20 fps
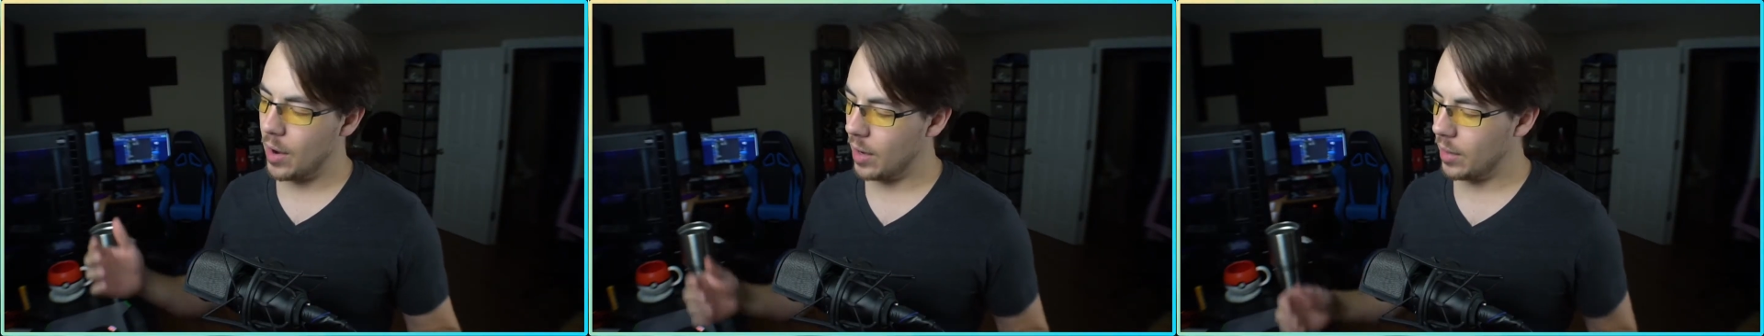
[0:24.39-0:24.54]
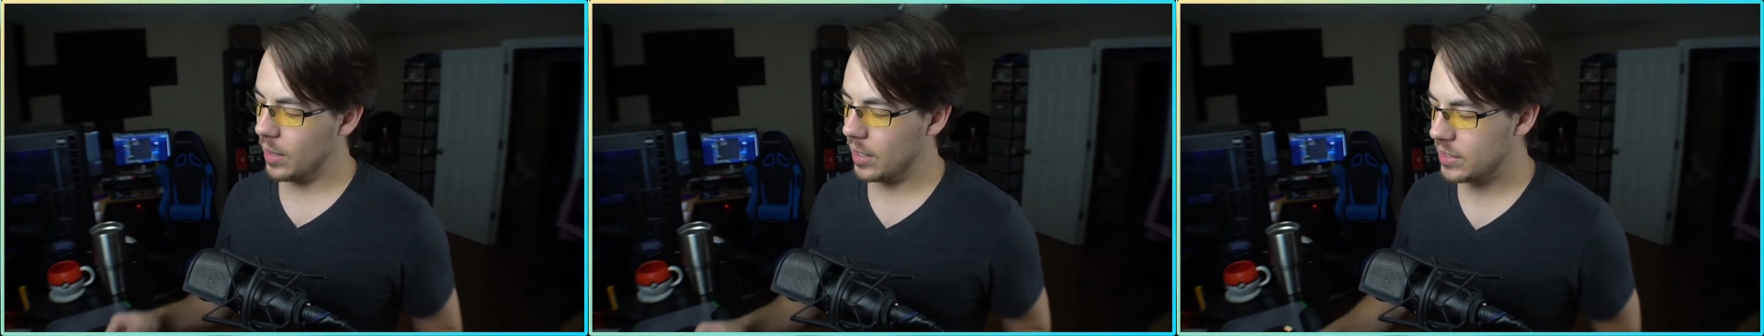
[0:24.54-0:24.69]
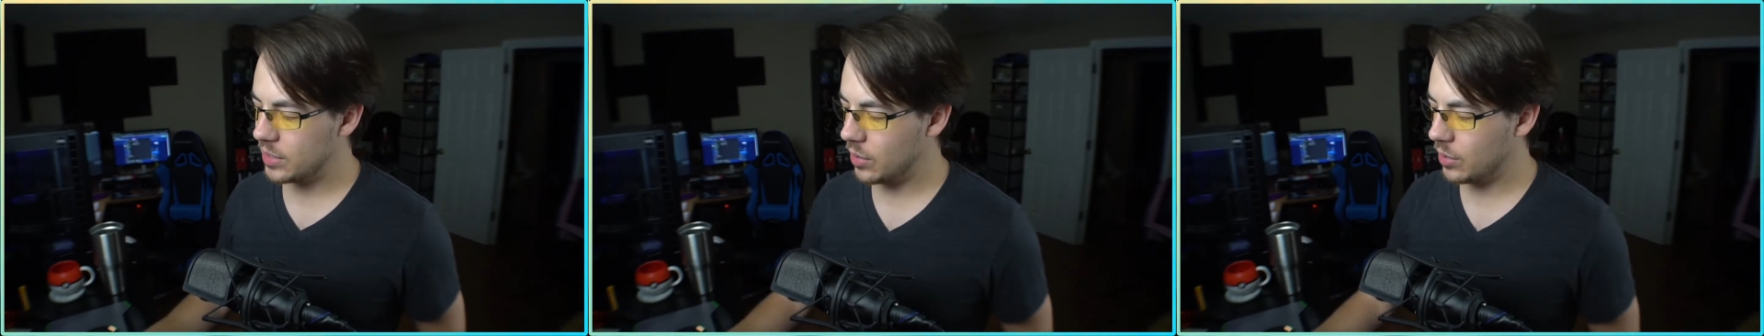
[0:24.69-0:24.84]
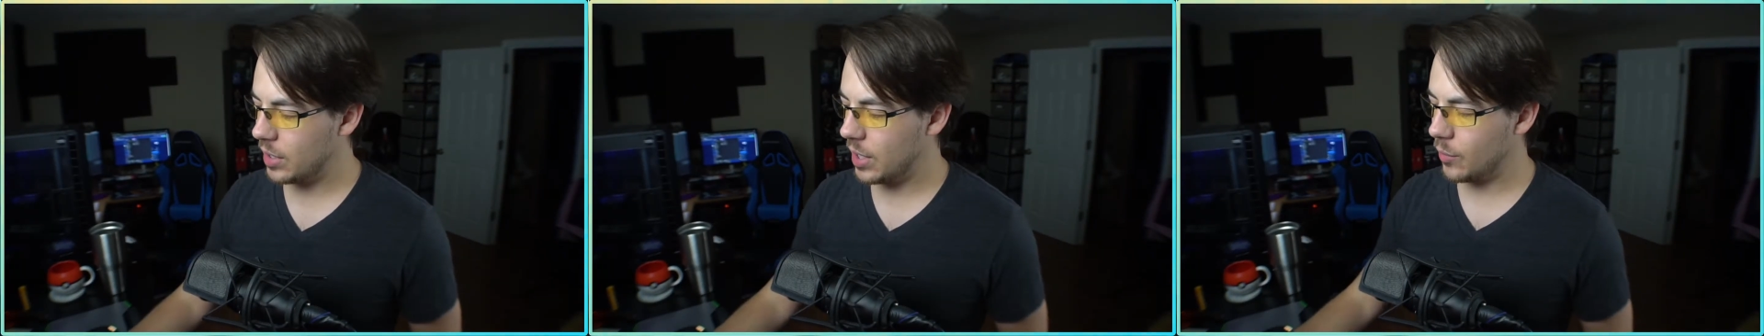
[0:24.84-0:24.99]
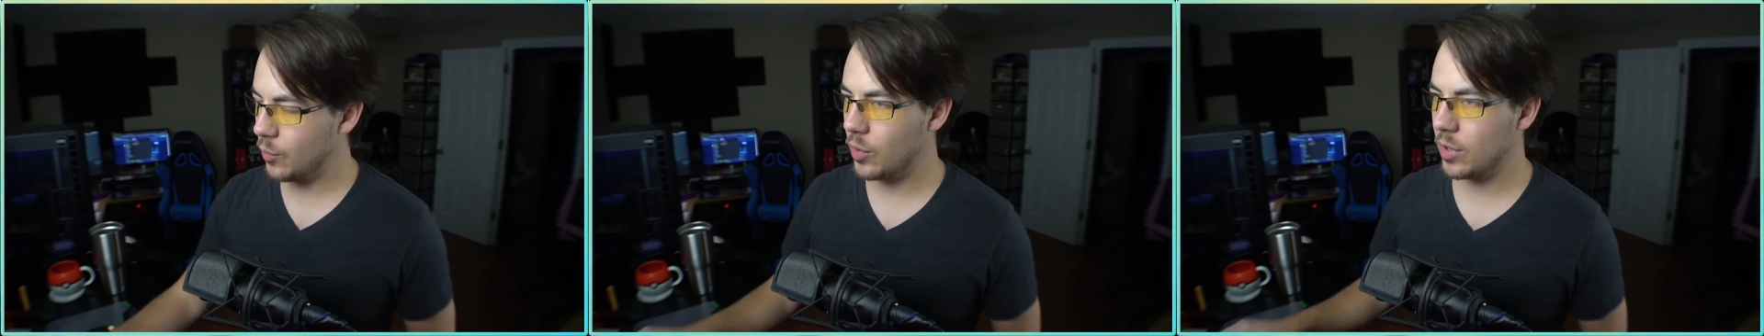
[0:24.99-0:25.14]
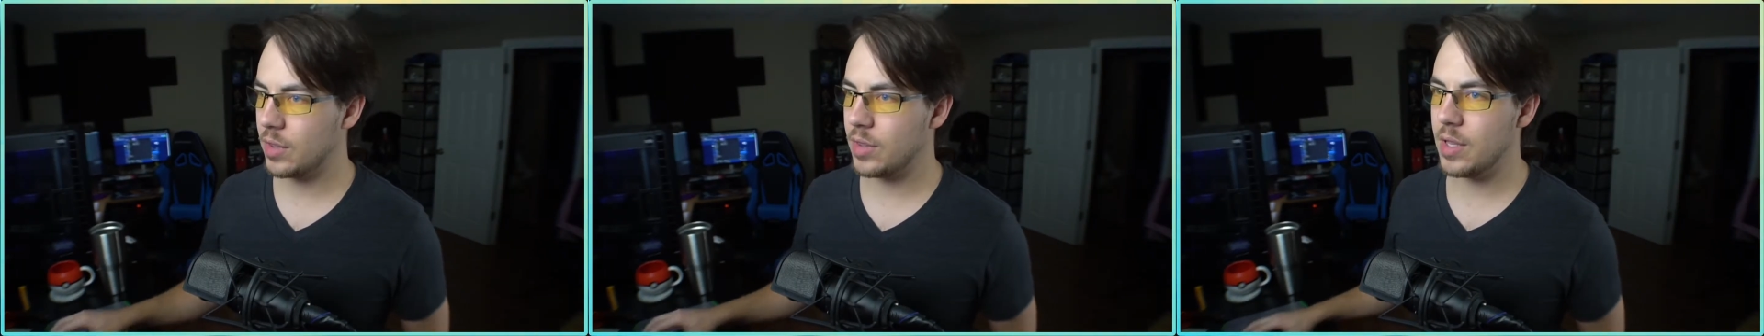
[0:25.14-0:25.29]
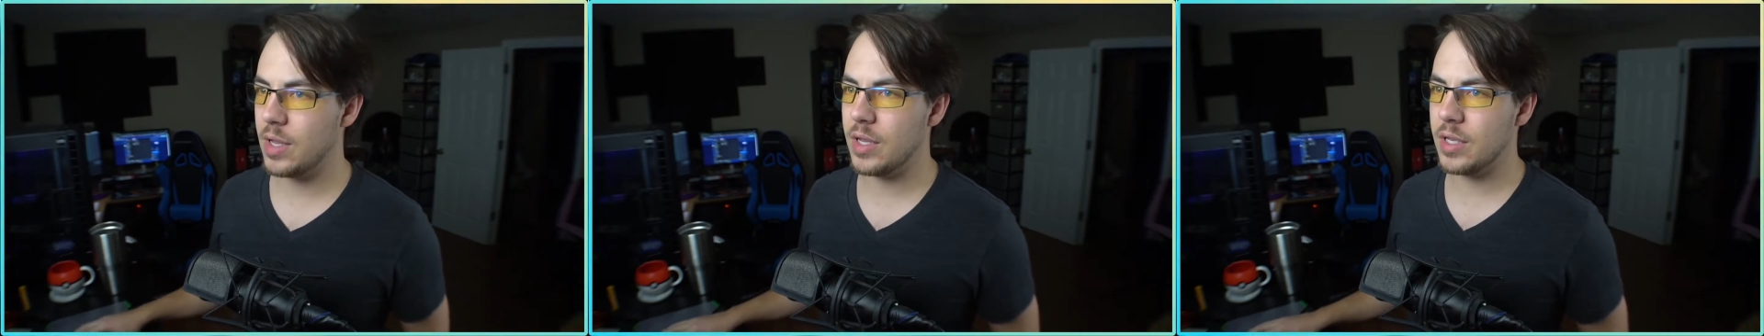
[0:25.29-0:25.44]
let's look at what
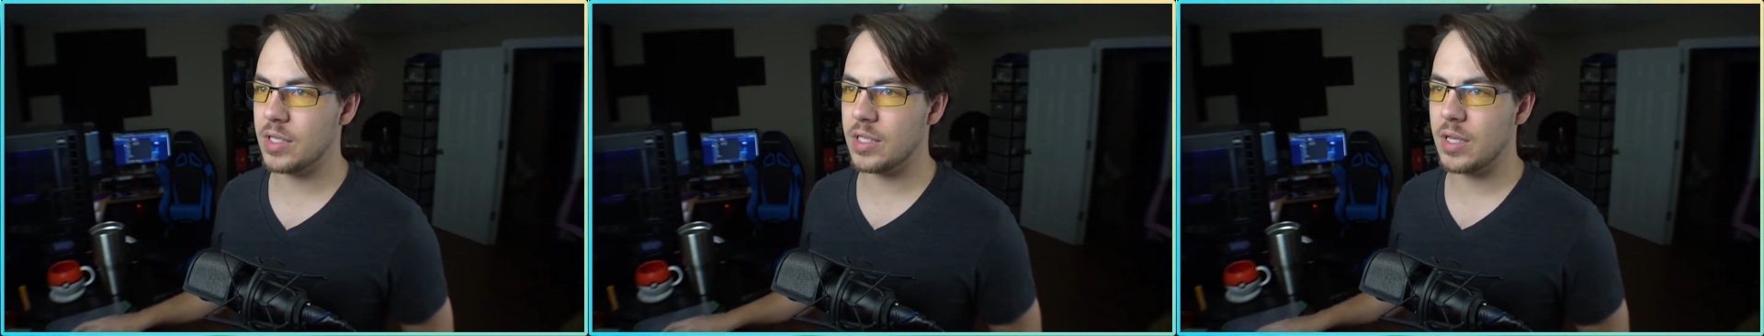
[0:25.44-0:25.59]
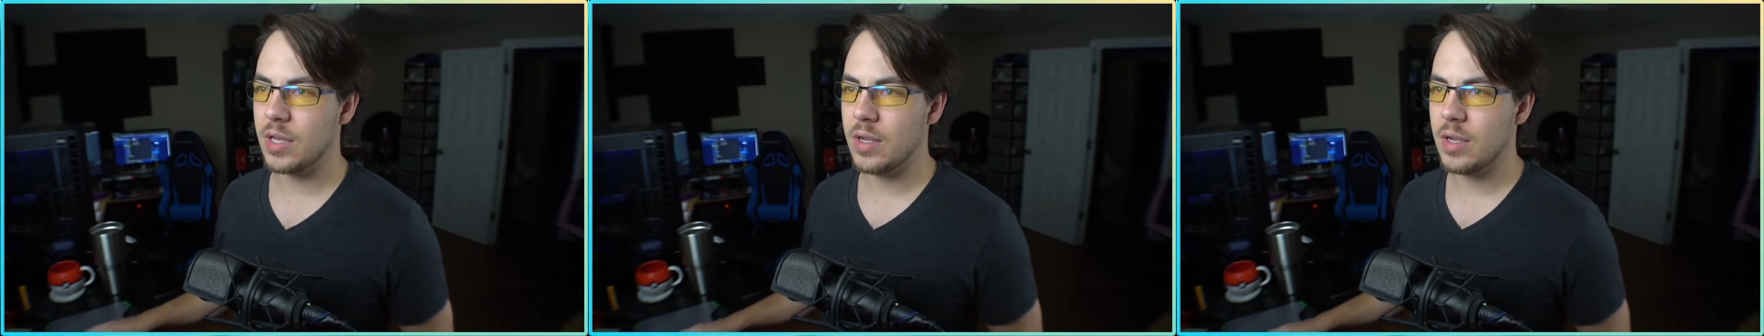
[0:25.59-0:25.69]
these